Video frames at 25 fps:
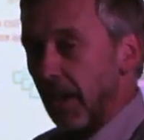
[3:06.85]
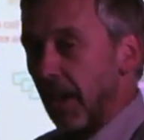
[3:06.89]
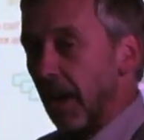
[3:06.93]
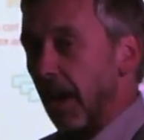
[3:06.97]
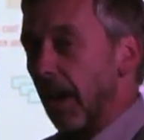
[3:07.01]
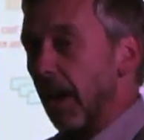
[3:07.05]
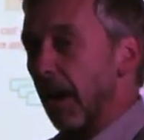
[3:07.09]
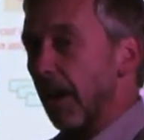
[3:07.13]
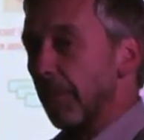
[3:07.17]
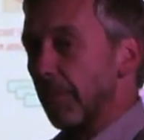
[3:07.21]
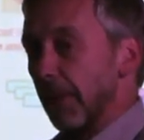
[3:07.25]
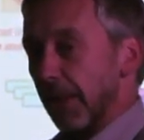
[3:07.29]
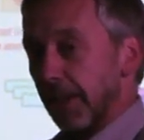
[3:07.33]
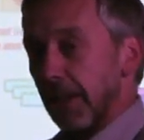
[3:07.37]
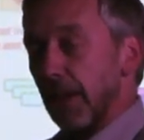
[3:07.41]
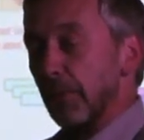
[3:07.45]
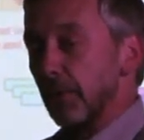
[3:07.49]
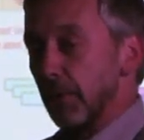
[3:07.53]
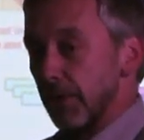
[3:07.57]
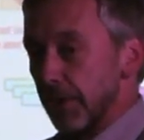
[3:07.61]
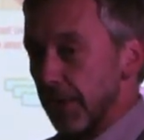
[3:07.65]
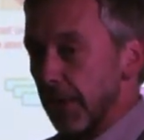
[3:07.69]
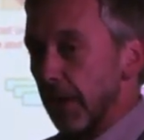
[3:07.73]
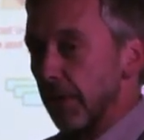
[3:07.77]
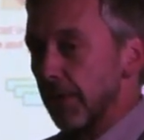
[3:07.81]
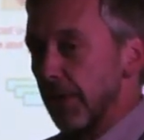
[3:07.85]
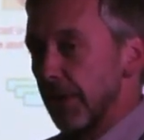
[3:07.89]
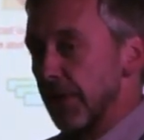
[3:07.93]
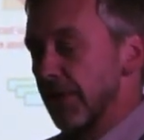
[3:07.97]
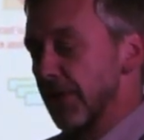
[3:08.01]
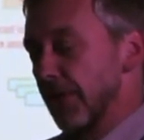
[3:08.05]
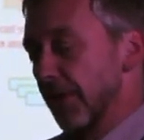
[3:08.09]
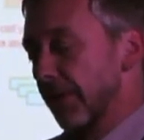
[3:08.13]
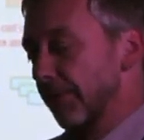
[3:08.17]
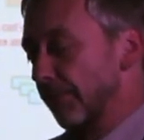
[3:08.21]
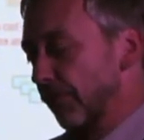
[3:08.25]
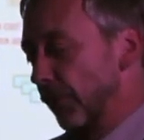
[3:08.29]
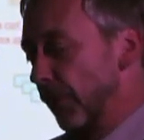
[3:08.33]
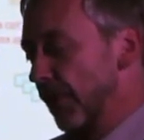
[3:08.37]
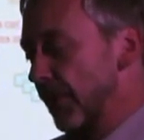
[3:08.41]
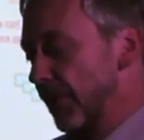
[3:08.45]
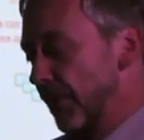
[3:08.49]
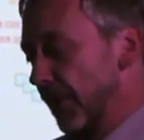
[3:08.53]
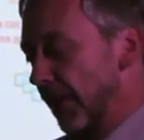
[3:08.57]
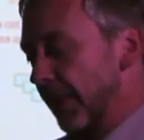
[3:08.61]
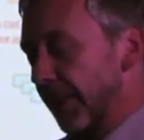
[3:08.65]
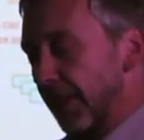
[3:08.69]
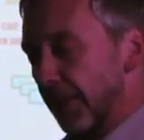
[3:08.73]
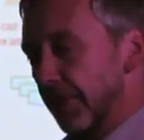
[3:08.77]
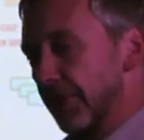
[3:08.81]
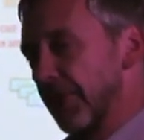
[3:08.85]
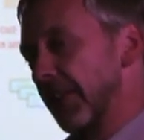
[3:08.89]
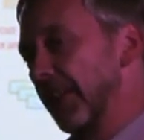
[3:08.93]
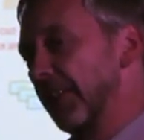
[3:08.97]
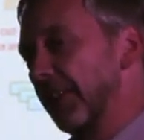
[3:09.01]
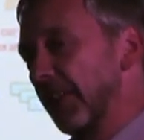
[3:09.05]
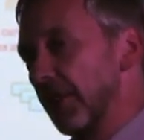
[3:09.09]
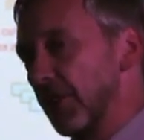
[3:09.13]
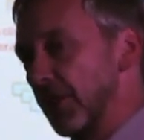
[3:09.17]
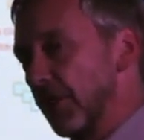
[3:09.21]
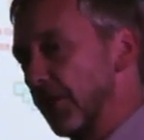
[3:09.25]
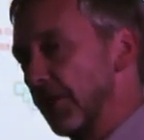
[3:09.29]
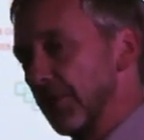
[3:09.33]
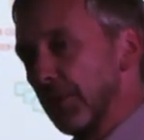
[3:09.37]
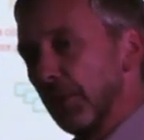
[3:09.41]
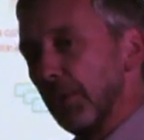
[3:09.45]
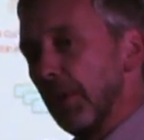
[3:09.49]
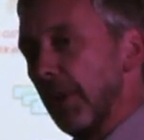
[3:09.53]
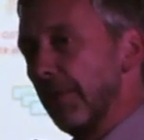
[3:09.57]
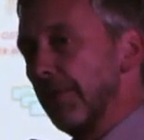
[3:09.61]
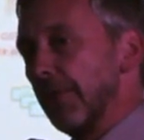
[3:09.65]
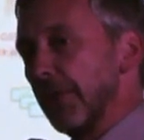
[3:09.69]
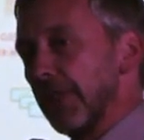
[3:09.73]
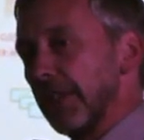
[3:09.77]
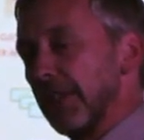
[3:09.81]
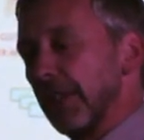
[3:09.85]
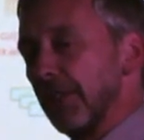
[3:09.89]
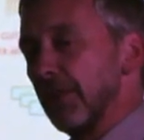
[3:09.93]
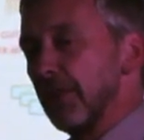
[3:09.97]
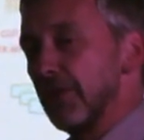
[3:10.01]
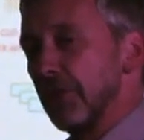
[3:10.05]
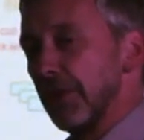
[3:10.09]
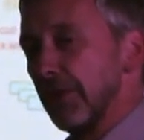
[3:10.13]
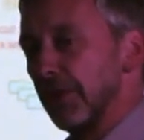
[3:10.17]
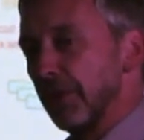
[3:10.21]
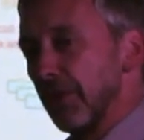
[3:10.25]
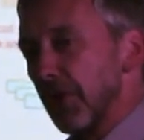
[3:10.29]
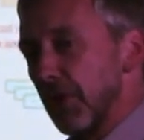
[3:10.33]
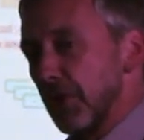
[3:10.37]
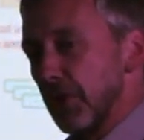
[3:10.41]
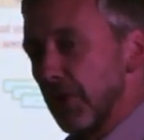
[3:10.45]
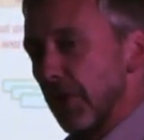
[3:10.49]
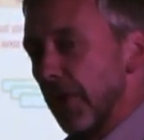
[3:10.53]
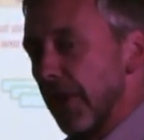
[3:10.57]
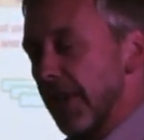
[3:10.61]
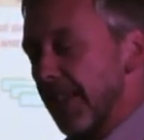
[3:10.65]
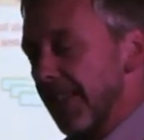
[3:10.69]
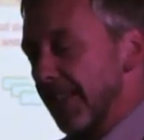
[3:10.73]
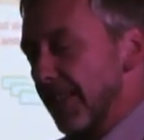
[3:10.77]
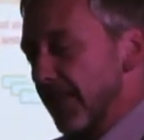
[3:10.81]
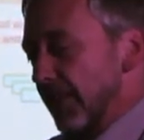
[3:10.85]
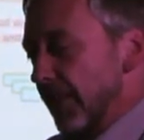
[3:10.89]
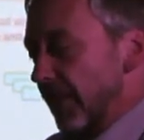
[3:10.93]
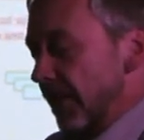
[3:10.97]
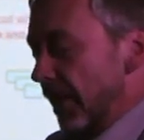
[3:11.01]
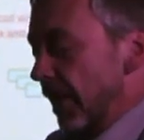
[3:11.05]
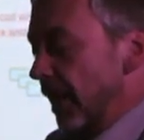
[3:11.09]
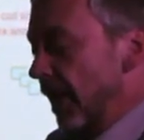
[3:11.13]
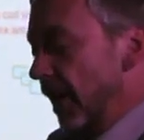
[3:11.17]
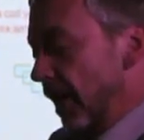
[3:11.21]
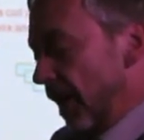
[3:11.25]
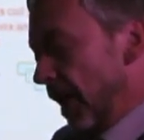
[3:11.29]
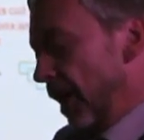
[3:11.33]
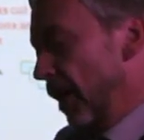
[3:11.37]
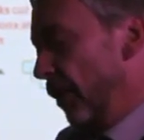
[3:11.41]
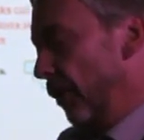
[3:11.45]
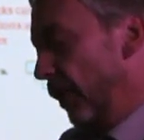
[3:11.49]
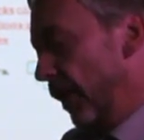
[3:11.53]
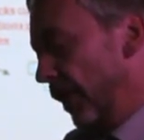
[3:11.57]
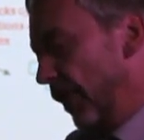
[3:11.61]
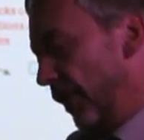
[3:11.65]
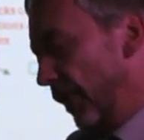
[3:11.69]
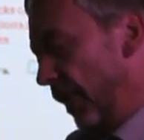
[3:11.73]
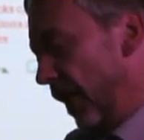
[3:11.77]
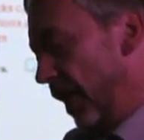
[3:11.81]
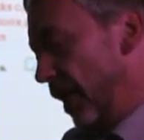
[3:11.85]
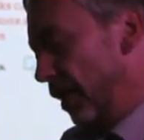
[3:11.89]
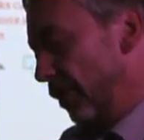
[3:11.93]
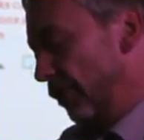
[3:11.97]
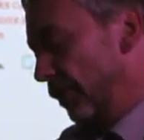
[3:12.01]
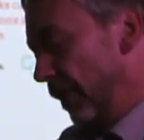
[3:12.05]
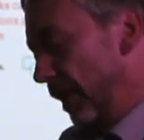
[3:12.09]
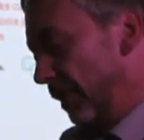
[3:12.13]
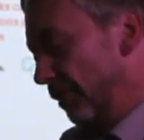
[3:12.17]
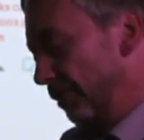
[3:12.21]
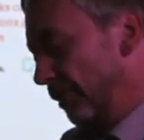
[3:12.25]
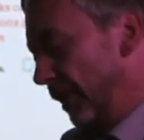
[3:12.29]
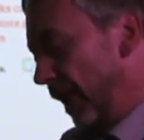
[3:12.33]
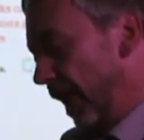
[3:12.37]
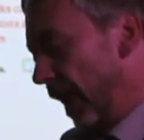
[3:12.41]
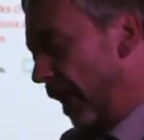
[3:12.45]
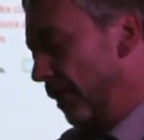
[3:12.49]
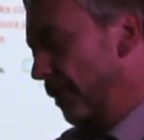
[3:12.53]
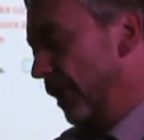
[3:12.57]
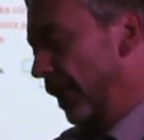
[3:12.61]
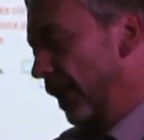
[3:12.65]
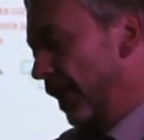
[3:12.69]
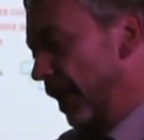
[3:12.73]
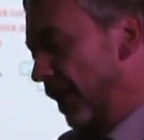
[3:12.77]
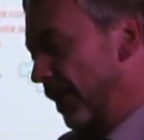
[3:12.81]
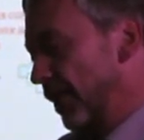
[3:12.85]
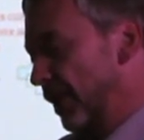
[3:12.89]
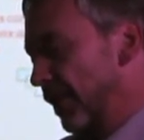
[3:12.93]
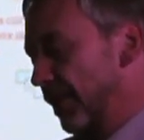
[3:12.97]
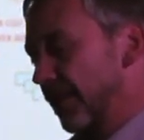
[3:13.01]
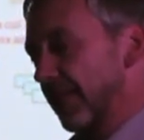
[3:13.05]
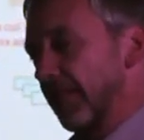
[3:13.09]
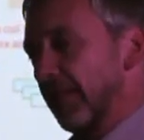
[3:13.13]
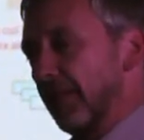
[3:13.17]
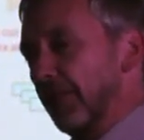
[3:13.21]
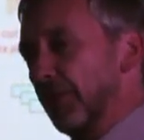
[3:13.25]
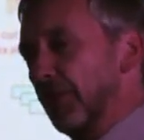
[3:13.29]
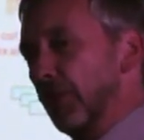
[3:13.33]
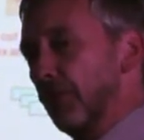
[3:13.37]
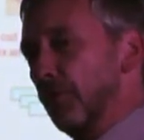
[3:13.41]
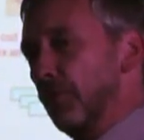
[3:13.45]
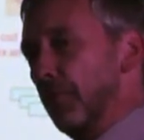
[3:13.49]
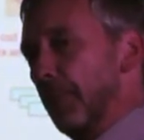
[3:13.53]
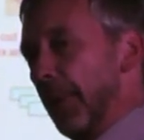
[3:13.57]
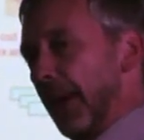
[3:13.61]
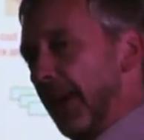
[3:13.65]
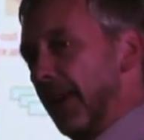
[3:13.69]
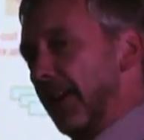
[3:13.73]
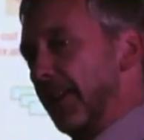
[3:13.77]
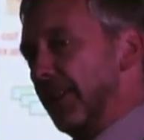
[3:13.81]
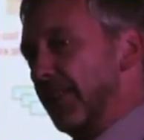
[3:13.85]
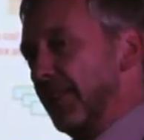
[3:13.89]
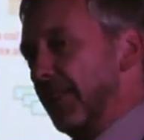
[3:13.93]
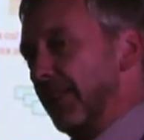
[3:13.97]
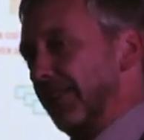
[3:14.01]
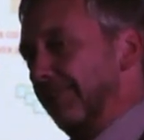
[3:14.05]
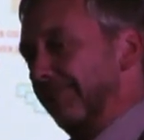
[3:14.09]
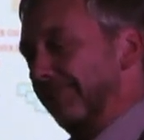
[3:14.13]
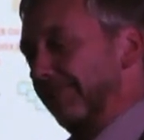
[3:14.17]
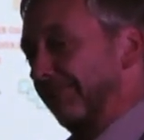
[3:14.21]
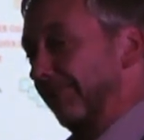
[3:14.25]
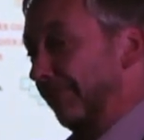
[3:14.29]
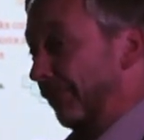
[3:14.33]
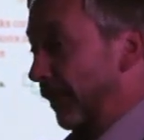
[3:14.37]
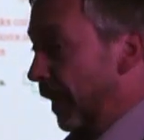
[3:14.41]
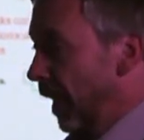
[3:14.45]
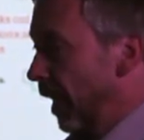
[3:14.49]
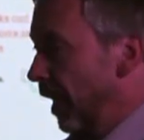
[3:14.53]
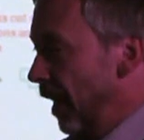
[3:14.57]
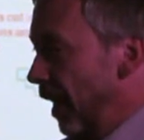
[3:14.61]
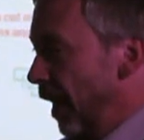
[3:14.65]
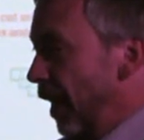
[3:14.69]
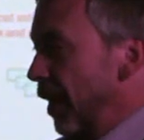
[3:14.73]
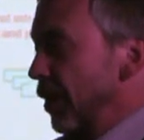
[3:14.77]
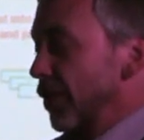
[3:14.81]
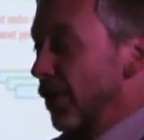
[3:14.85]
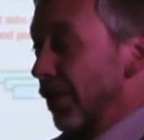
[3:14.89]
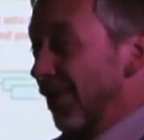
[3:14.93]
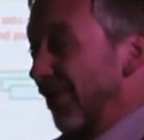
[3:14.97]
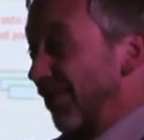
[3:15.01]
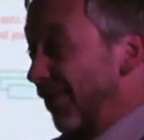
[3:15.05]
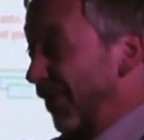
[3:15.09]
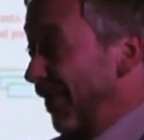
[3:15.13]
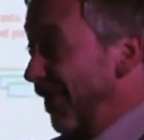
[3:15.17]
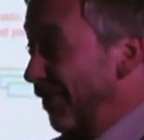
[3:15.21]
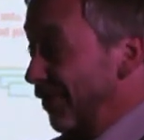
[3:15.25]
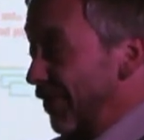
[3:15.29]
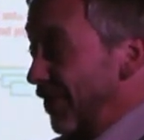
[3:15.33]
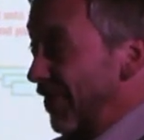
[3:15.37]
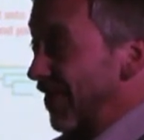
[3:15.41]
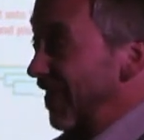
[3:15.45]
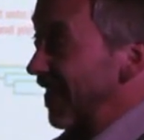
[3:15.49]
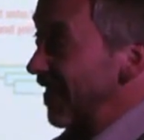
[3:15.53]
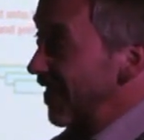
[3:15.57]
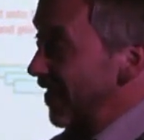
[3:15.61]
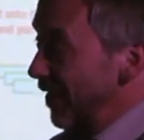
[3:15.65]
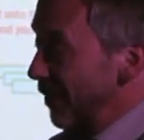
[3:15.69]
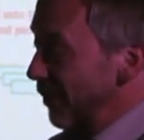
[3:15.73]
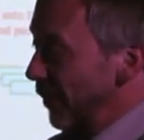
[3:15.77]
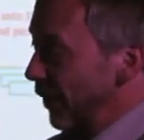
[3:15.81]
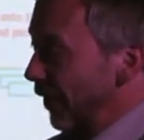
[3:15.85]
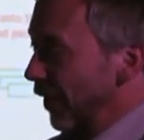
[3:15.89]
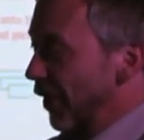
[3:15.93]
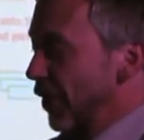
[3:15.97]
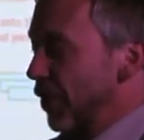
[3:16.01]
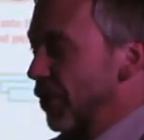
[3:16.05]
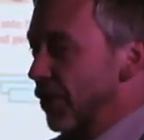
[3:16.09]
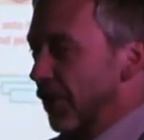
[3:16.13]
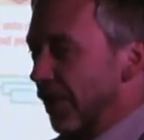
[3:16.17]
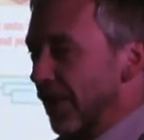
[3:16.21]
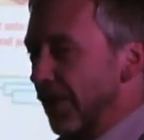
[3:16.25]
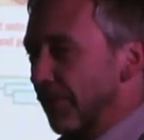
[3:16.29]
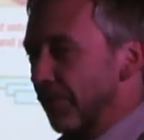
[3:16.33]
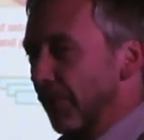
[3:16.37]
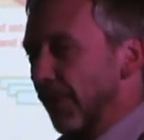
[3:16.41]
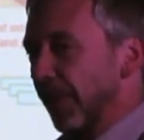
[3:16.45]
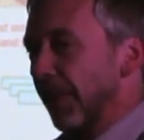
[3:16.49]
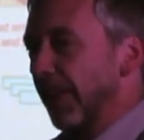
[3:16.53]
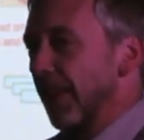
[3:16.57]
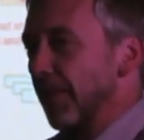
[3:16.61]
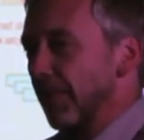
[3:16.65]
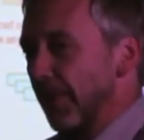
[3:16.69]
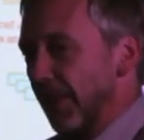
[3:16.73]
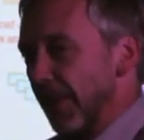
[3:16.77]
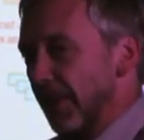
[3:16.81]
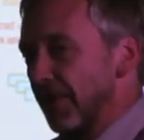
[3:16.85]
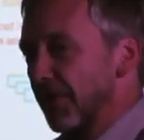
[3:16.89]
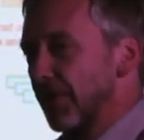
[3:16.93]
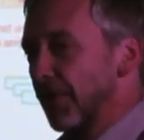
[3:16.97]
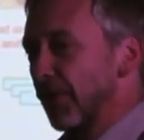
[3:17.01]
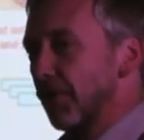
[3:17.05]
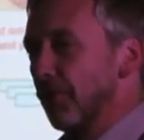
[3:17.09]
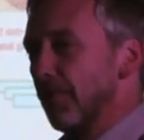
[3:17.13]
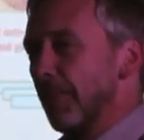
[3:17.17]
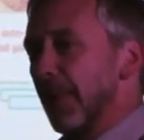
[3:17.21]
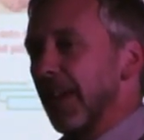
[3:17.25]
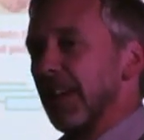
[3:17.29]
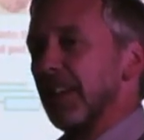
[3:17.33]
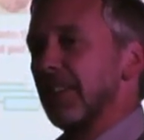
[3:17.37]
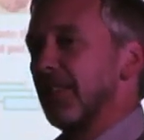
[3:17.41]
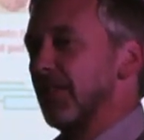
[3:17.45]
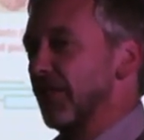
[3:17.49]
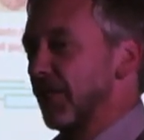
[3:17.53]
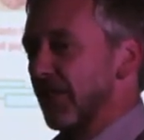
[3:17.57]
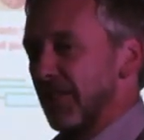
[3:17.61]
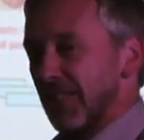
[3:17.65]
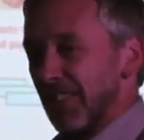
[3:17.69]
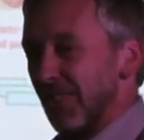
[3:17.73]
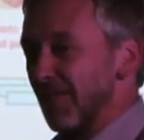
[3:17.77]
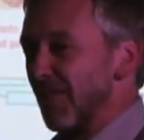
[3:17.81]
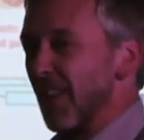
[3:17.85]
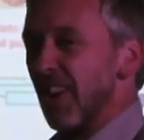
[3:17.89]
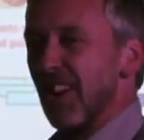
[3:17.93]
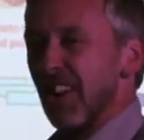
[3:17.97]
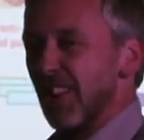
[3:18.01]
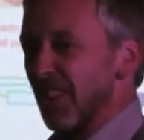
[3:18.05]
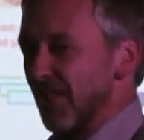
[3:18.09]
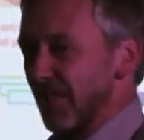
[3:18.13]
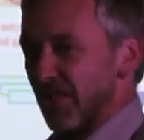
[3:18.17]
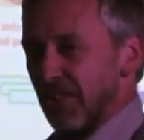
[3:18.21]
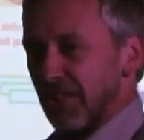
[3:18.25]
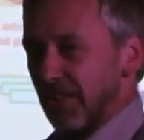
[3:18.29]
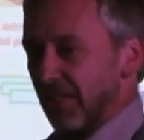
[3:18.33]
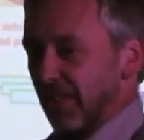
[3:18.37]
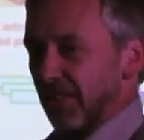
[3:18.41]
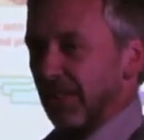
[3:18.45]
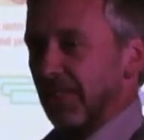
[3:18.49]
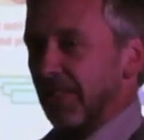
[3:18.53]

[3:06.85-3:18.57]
And that was going some. We send our technicians all over the country on the trains with their M&S cool bags. So if you ever see someone on a train with an M&S cool bag, just don't ask.